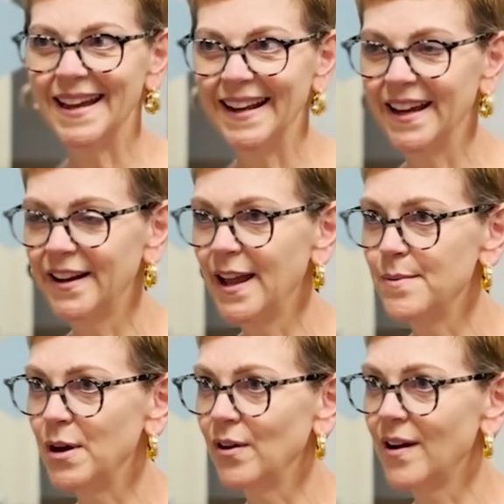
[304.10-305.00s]
any on
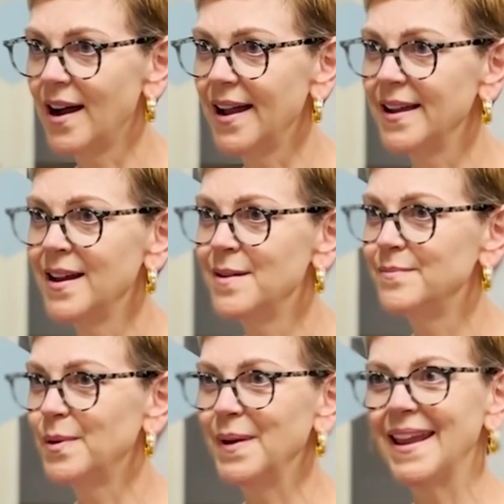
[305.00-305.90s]
MRI,
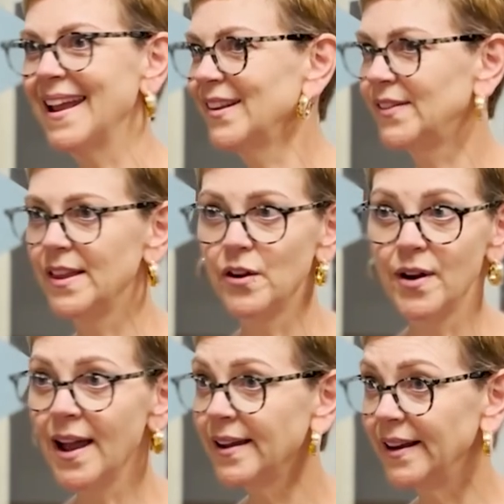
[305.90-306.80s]
but we can't say they're
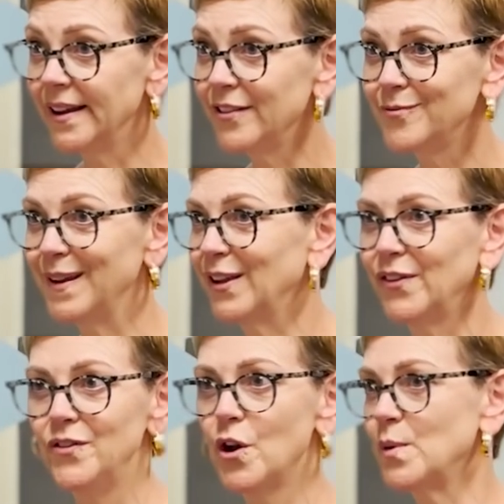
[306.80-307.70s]
negative
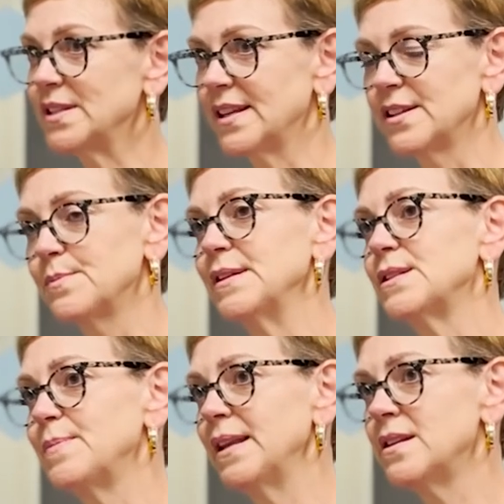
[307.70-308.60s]
because no
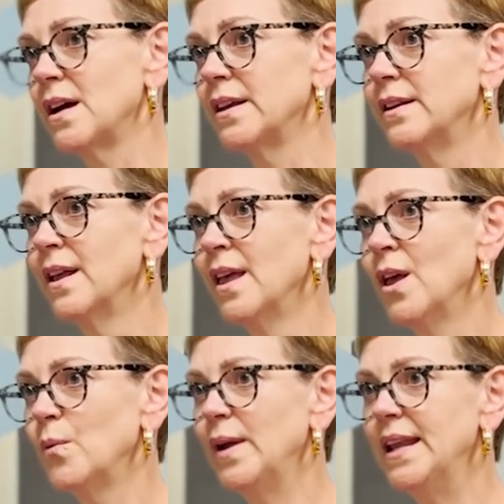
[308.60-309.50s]
assessment's been done.
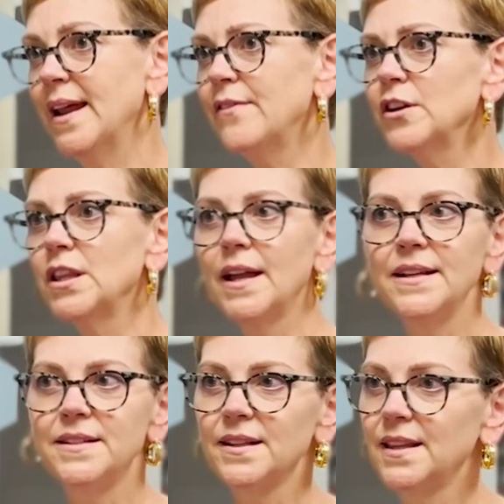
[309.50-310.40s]
We never
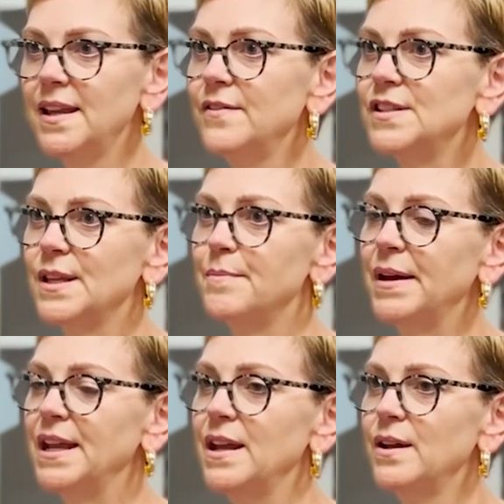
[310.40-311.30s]
like to leave
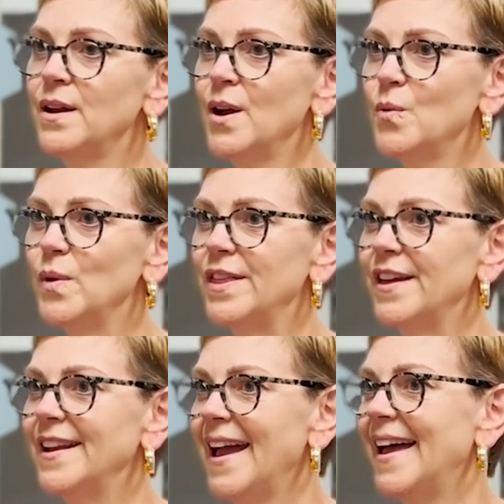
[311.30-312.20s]
somebody with
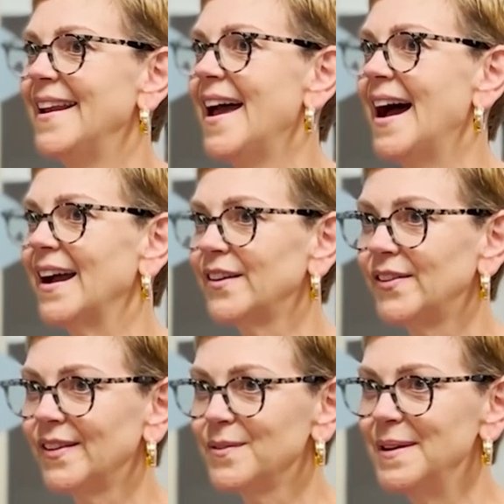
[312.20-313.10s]
an
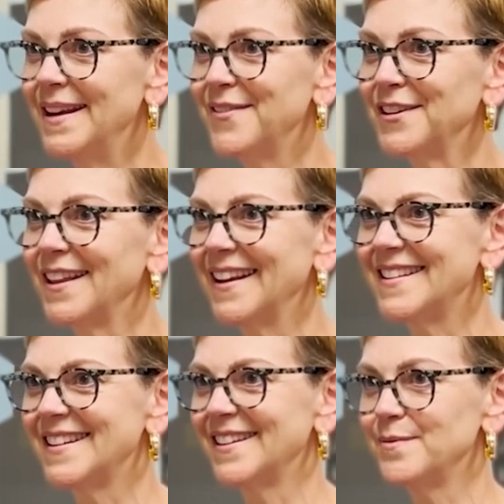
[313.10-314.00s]
NX. We never like
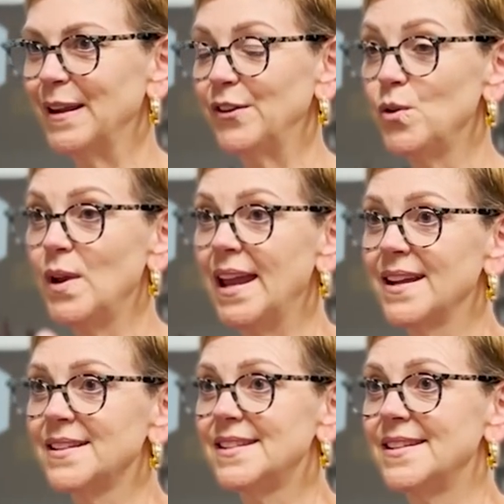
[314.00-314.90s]
to, because you
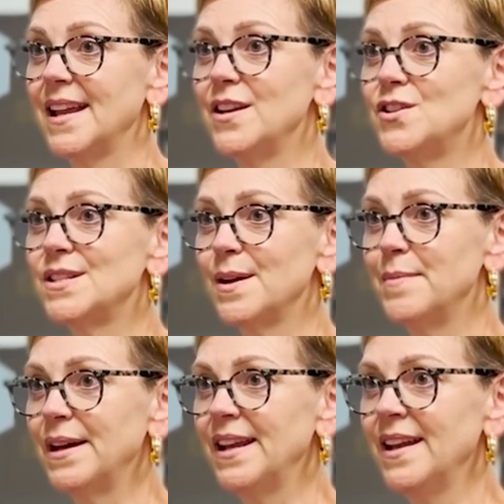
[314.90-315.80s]
can't stage
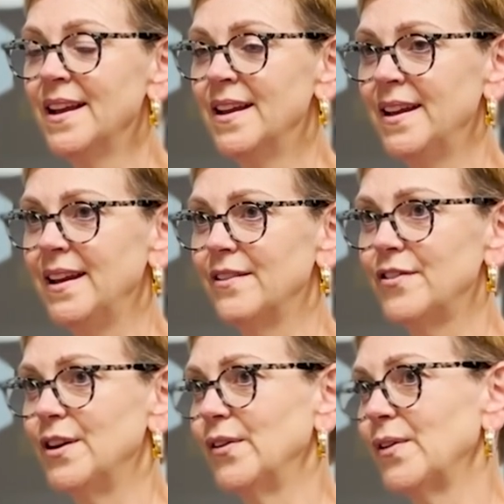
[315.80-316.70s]
somebody
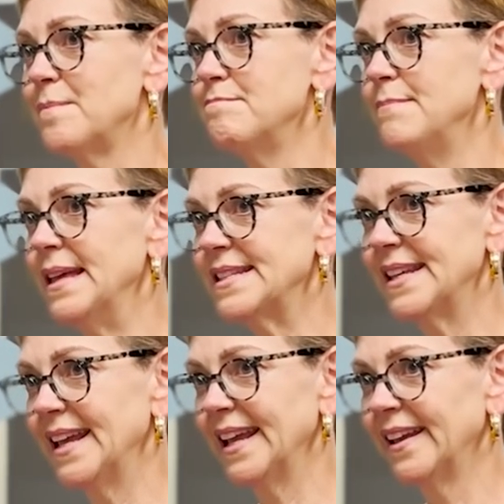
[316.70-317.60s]
if there's a
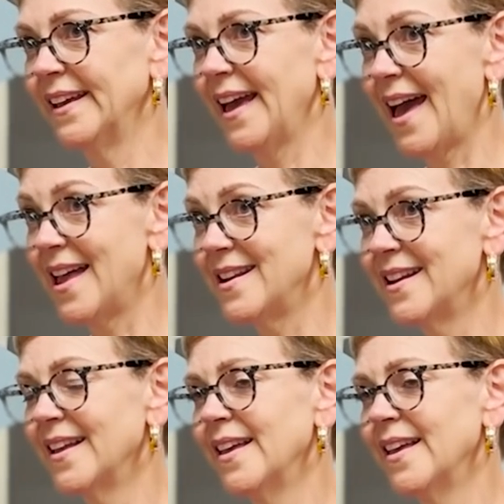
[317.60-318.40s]
missing N.